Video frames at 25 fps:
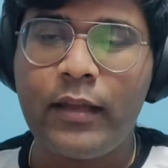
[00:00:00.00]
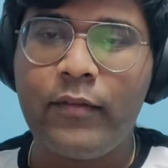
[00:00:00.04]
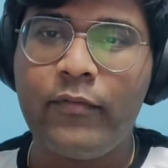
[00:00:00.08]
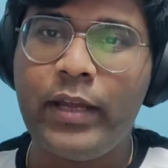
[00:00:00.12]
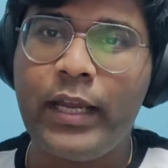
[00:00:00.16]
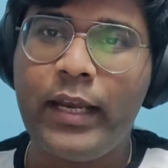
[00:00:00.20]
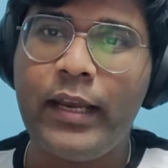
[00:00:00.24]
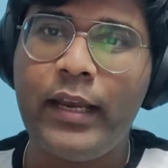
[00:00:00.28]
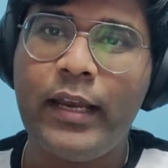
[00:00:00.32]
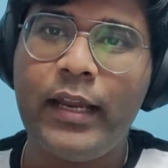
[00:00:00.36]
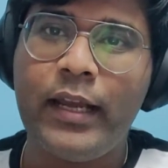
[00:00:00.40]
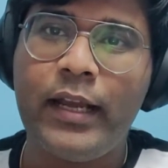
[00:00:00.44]

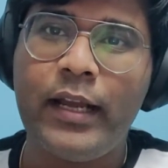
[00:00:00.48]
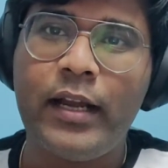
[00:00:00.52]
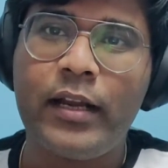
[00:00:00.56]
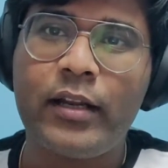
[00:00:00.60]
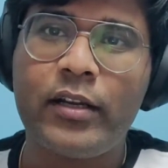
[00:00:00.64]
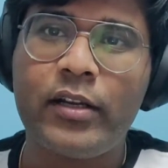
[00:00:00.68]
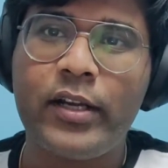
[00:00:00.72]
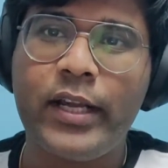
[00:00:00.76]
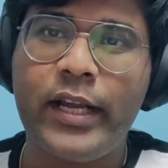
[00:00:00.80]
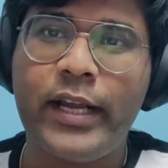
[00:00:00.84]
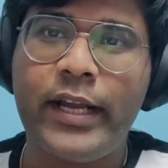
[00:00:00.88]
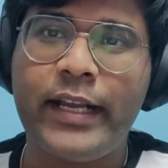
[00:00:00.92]
well,
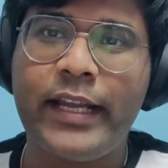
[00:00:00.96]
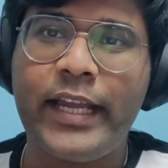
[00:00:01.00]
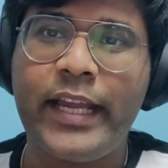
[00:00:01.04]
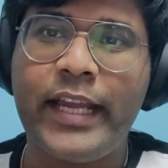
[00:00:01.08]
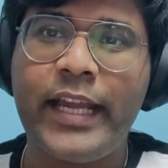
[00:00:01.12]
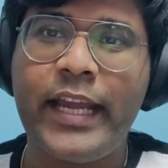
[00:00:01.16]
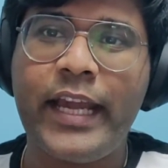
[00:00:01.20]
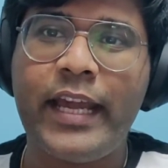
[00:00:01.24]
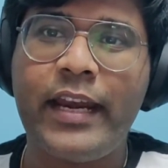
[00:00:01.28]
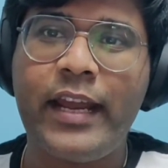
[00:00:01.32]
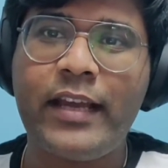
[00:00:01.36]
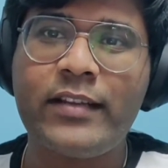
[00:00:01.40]
uh,
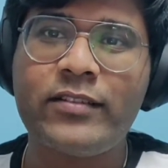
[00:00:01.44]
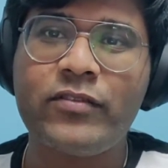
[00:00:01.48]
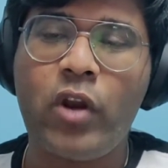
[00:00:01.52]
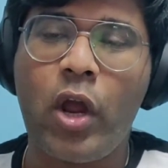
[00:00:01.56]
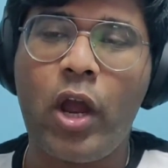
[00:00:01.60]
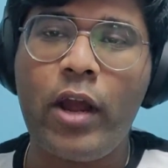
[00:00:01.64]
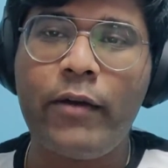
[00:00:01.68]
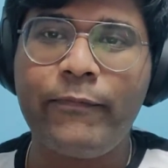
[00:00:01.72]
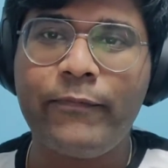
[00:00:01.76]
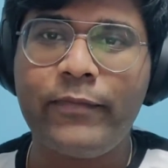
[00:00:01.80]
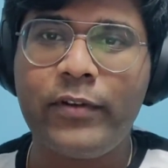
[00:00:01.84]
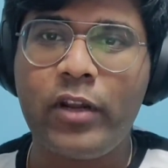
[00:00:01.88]
KKR has
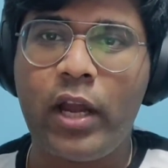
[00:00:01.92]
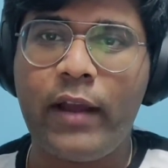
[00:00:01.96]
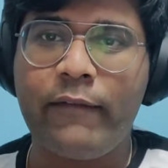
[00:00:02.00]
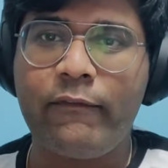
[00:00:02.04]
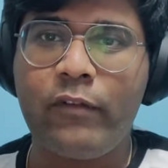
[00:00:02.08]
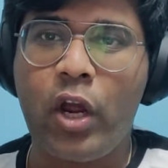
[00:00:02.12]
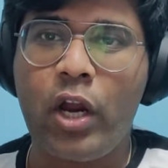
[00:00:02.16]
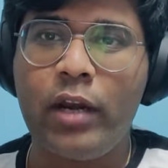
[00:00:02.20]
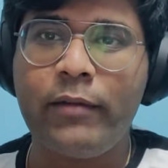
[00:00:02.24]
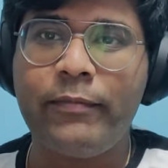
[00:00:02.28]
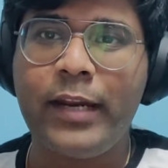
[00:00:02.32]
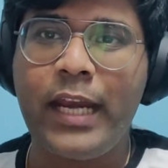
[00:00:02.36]
not
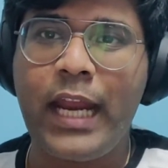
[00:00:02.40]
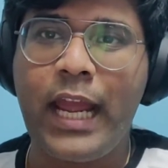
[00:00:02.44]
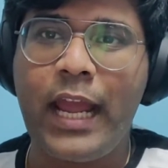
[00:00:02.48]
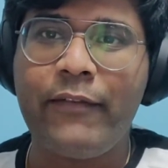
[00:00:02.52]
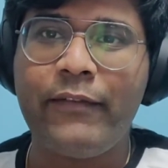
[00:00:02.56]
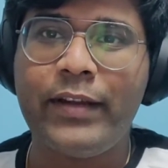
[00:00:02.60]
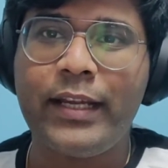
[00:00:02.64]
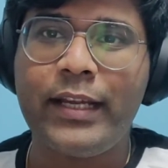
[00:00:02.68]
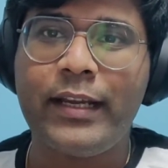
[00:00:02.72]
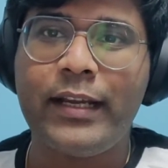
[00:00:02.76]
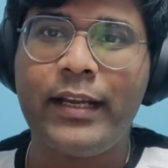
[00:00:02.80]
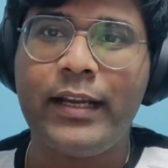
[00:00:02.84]
have not been
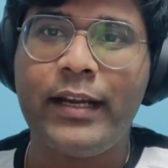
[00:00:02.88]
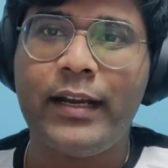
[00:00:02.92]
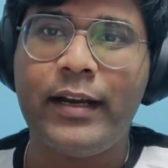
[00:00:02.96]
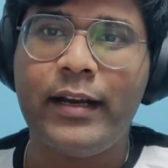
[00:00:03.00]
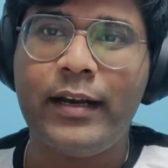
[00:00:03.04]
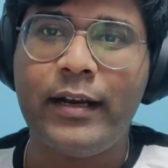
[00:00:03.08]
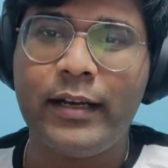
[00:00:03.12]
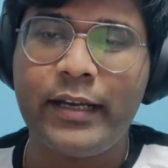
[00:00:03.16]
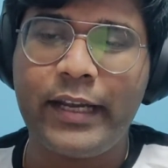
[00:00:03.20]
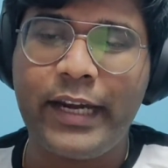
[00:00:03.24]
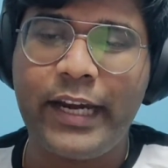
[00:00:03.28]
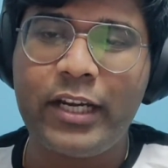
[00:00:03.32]
having
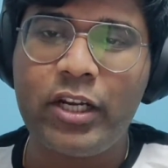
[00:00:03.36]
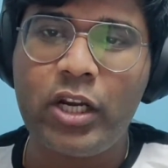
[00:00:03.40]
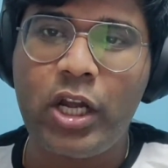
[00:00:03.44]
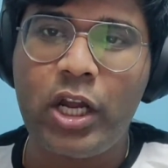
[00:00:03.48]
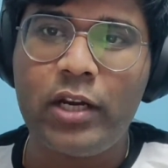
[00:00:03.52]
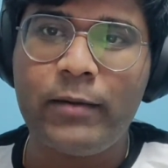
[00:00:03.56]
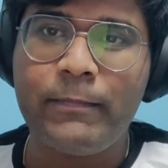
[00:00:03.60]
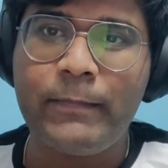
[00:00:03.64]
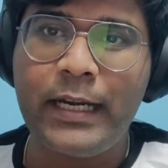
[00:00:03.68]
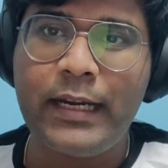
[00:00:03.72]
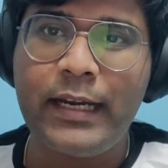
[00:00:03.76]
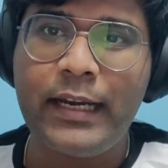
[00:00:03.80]
a great
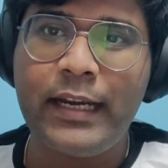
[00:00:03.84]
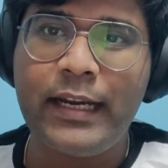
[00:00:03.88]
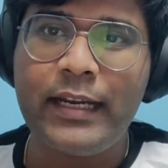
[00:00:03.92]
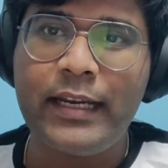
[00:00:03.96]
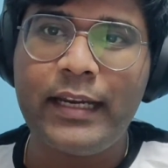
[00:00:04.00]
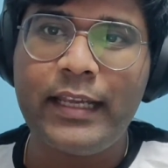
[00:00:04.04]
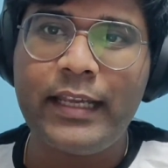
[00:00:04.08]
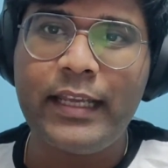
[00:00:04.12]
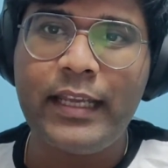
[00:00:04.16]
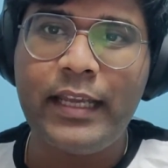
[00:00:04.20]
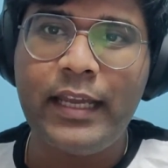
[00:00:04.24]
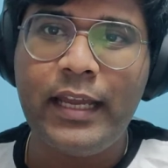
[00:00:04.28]
tournament
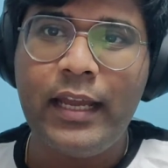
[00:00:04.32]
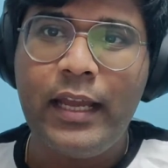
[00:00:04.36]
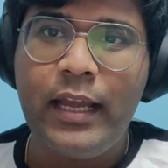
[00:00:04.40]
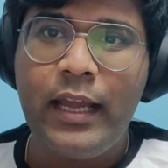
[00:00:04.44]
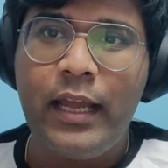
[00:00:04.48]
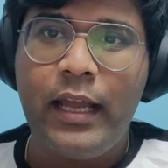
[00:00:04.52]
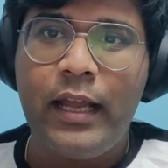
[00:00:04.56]
lately,